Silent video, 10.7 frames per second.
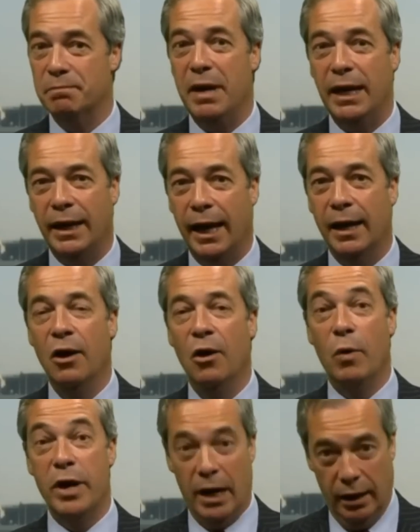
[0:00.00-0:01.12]
meaning
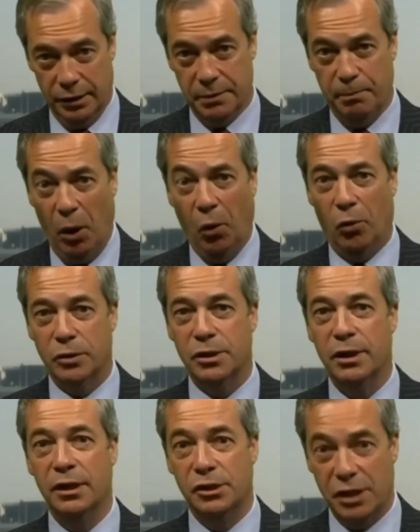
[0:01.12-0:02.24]
we can't deport
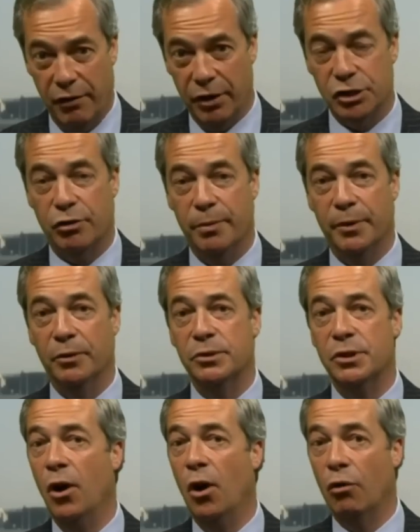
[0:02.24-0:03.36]
serious criminals